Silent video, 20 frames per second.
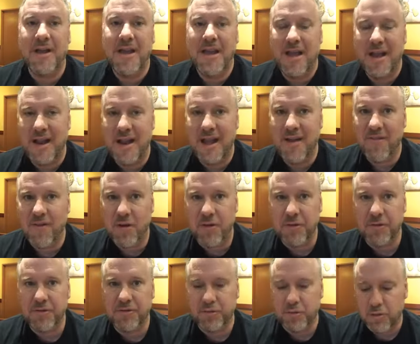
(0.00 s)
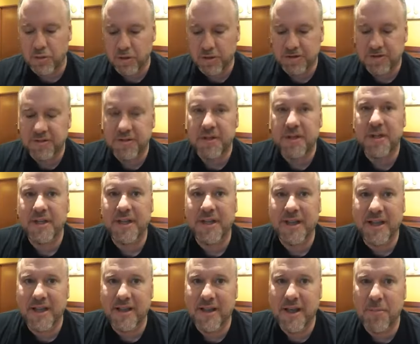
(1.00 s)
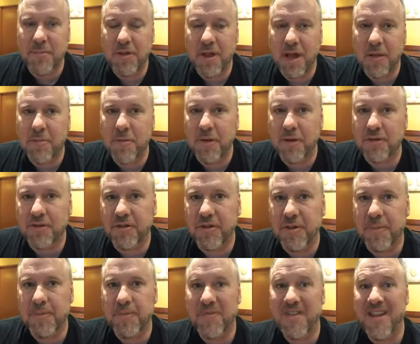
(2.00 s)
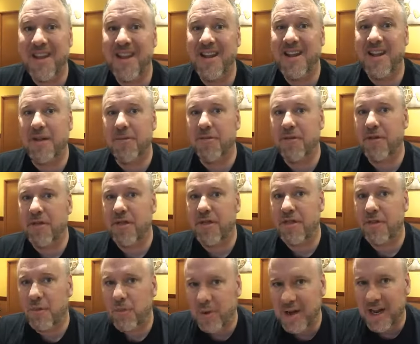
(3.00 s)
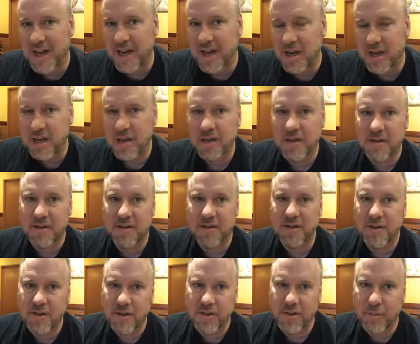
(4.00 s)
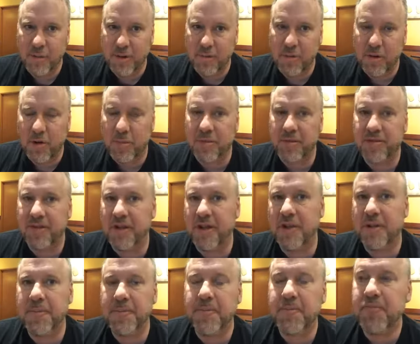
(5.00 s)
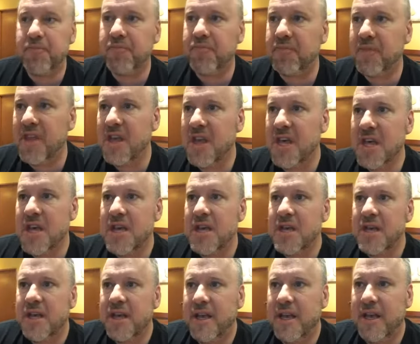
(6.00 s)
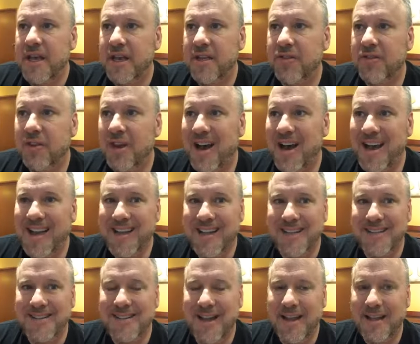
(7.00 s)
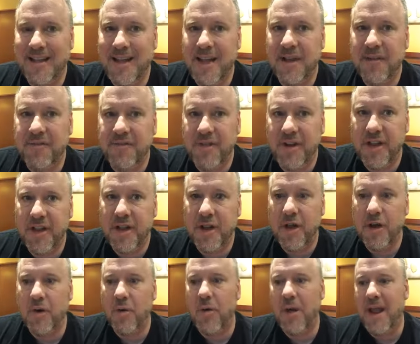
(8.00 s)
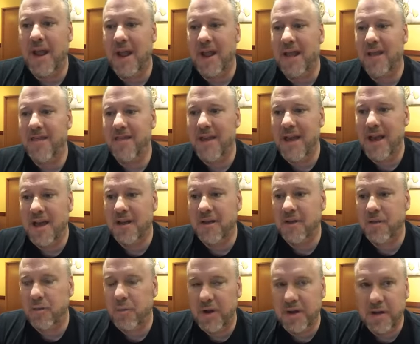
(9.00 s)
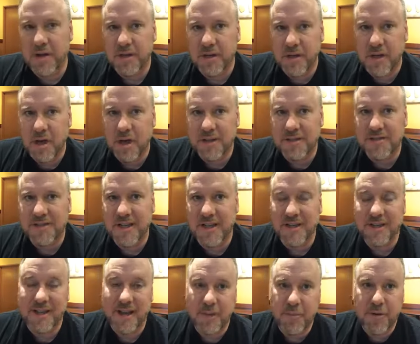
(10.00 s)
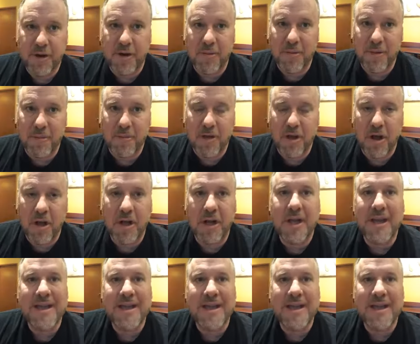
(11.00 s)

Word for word: and have all those words in that blog post. Number three, the repurposing, is I can take that video and that written content that I put in my blog